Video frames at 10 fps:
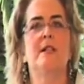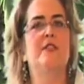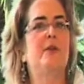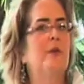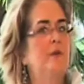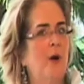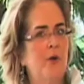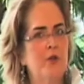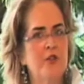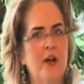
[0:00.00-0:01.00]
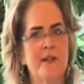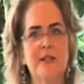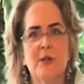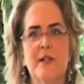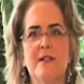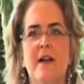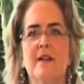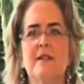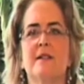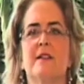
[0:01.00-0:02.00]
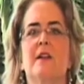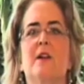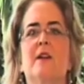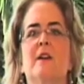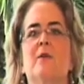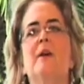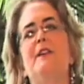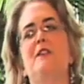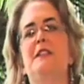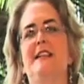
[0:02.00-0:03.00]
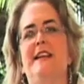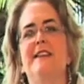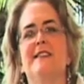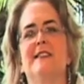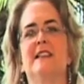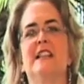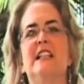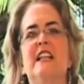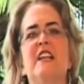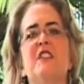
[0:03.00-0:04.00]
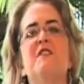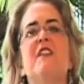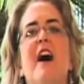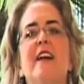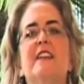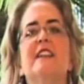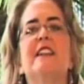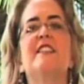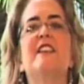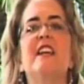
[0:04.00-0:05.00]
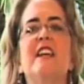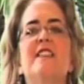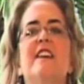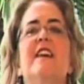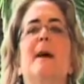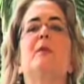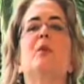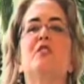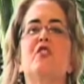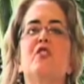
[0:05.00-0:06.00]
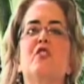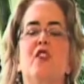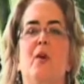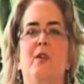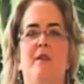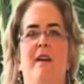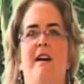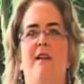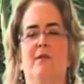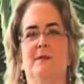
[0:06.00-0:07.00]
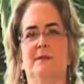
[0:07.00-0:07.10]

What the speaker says: Do you know your child's learning styles? What if you did? It's vital and it's easy, and I'm going to show you how.